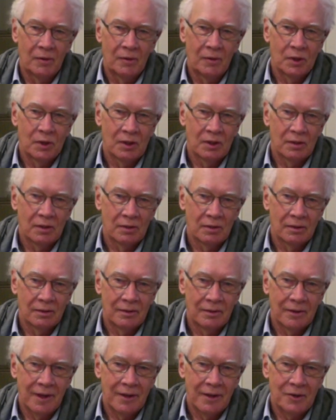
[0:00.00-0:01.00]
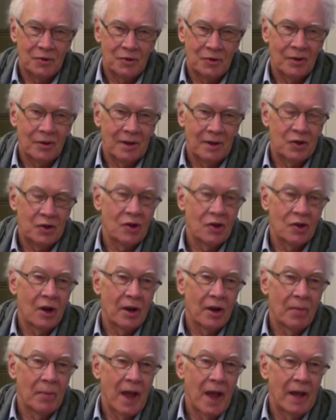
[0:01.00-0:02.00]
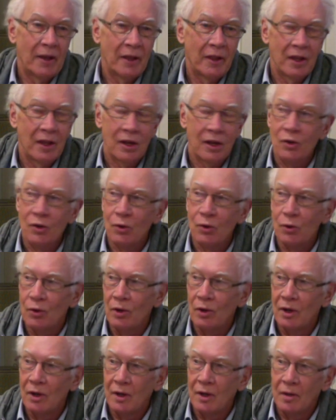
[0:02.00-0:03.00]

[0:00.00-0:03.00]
Well, that's not a bad thing to